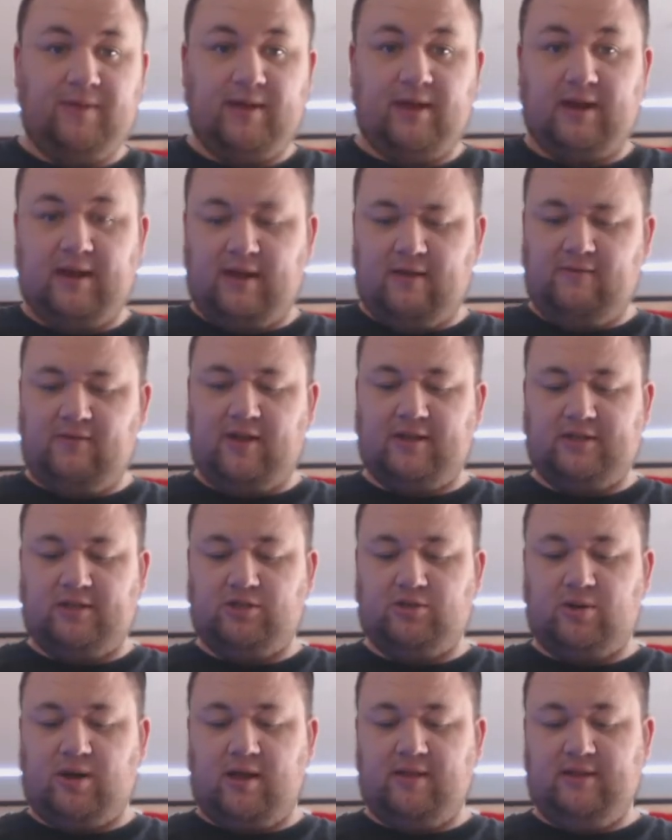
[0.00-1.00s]
and I have yet to
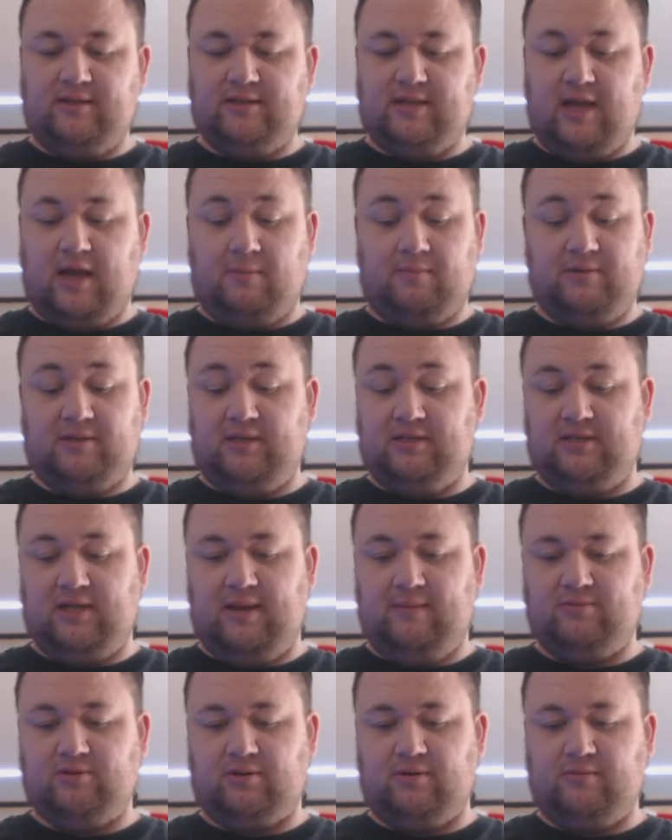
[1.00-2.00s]
try these out, but these
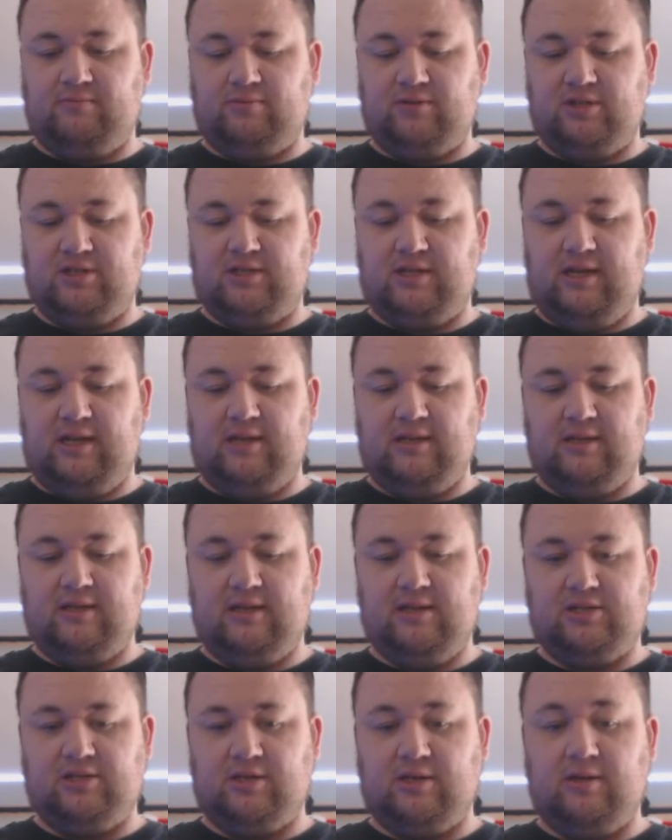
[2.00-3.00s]
games are in pristine
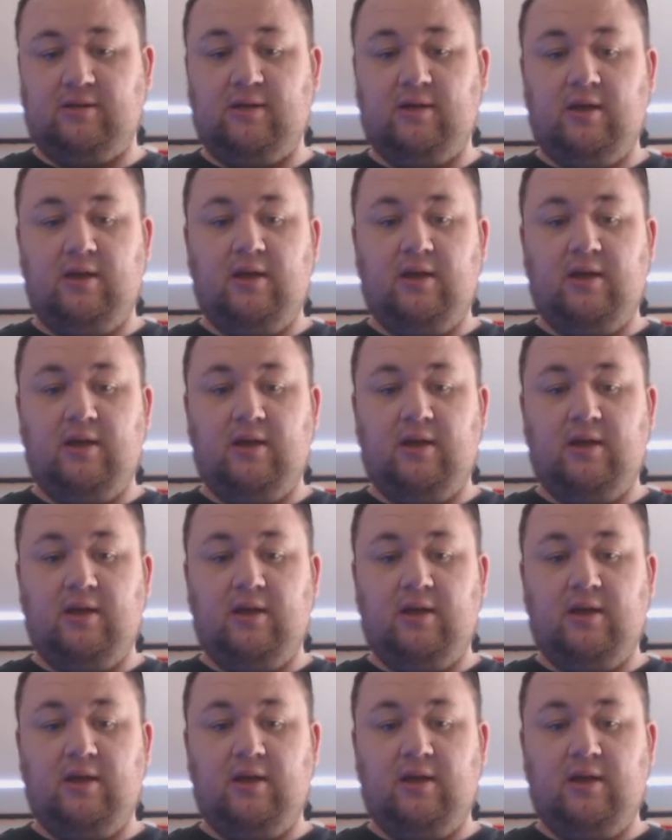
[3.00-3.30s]
condition.